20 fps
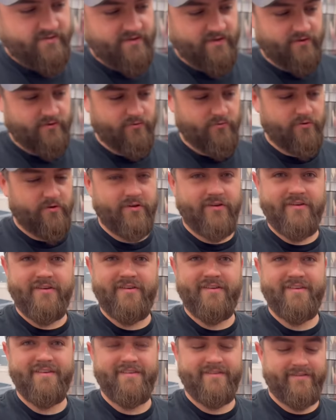like coolant.
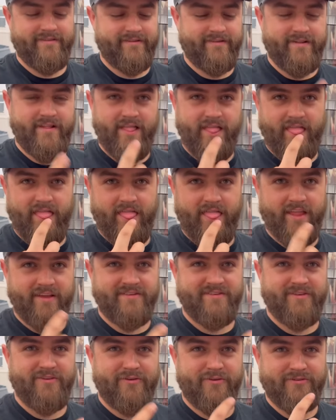Is
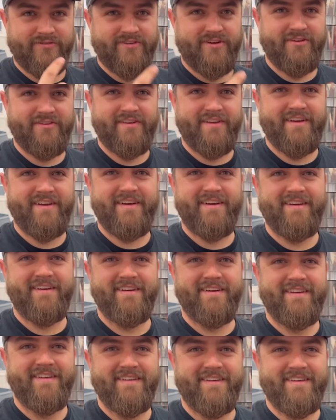it a little salty?
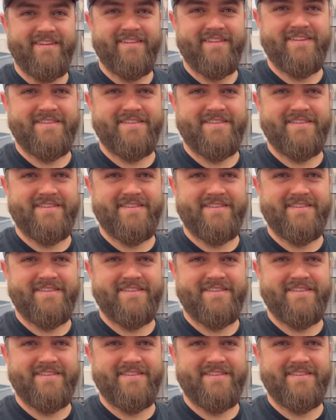The